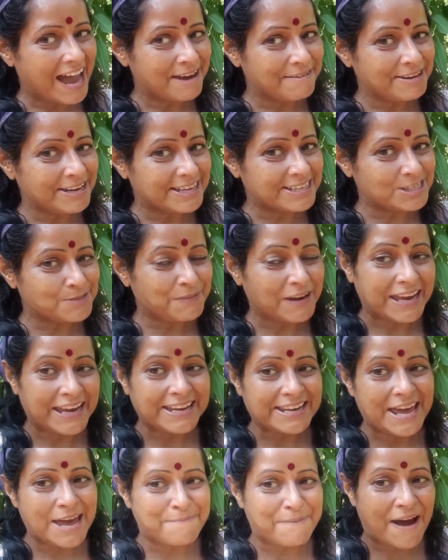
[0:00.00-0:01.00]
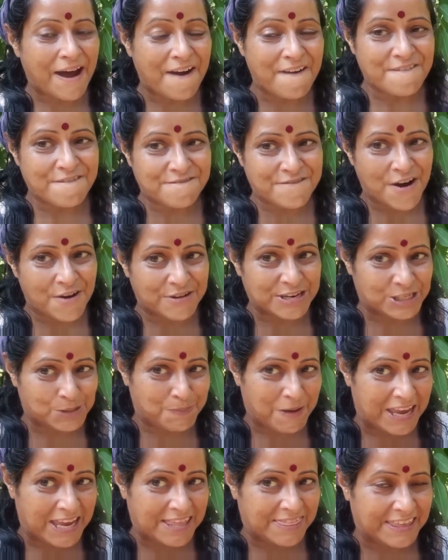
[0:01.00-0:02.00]
I will explain about
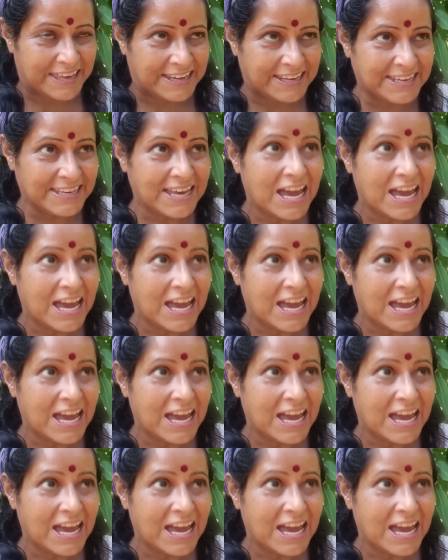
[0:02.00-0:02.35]
forest bathing.